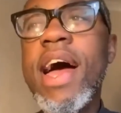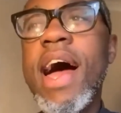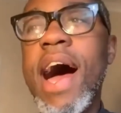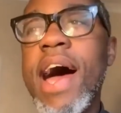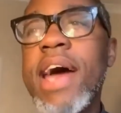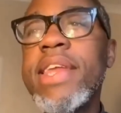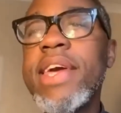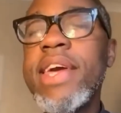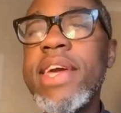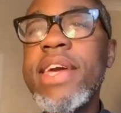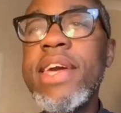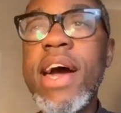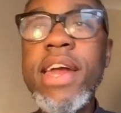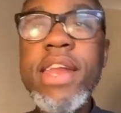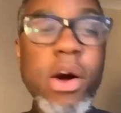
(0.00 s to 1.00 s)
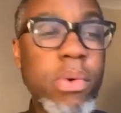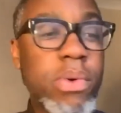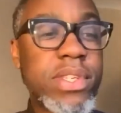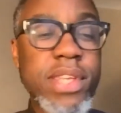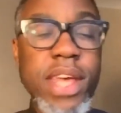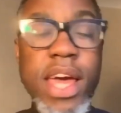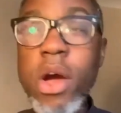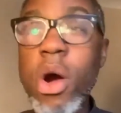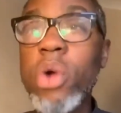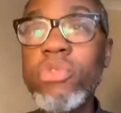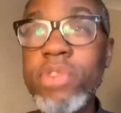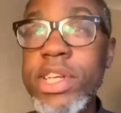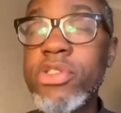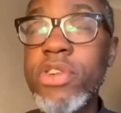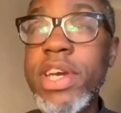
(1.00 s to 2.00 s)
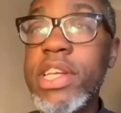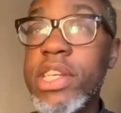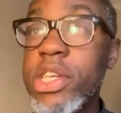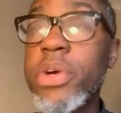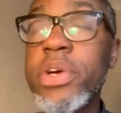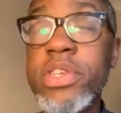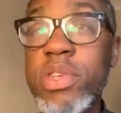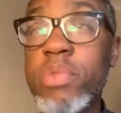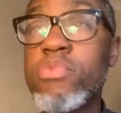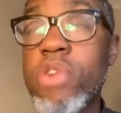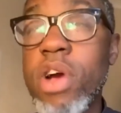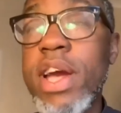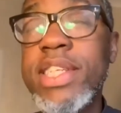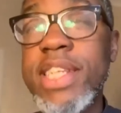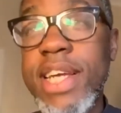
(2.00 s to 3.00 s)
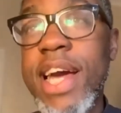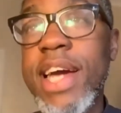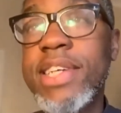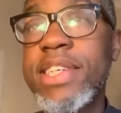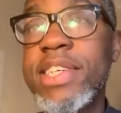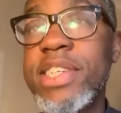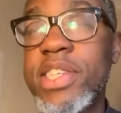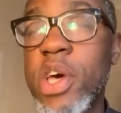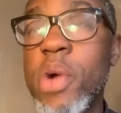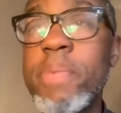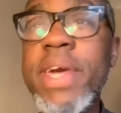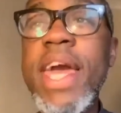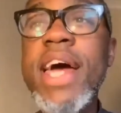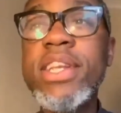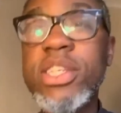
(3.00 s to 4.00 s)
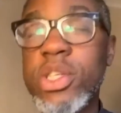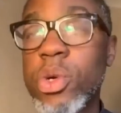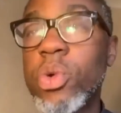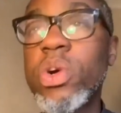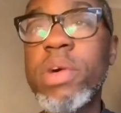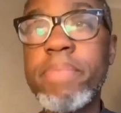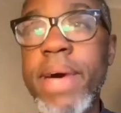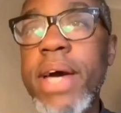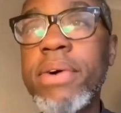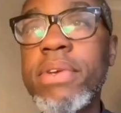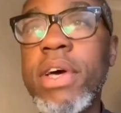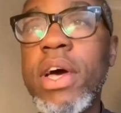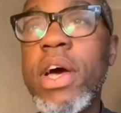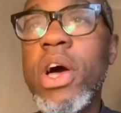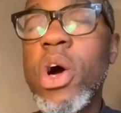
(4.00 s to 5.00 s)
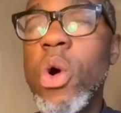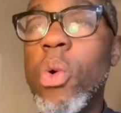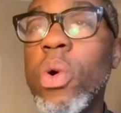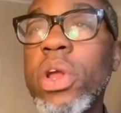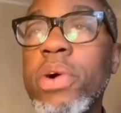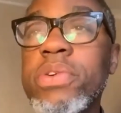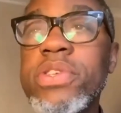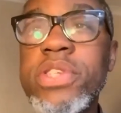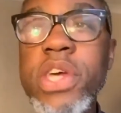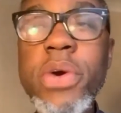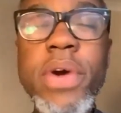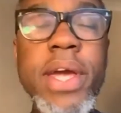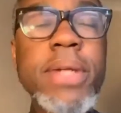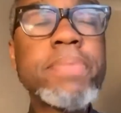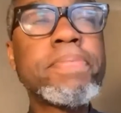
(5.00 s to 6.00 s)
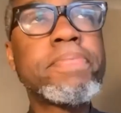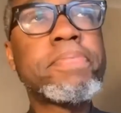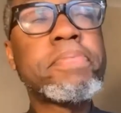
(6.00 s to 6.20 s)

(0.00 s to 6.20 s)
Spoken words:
And he and I was there on retreat doing some writing, actually. So I began to talk about what I was doing.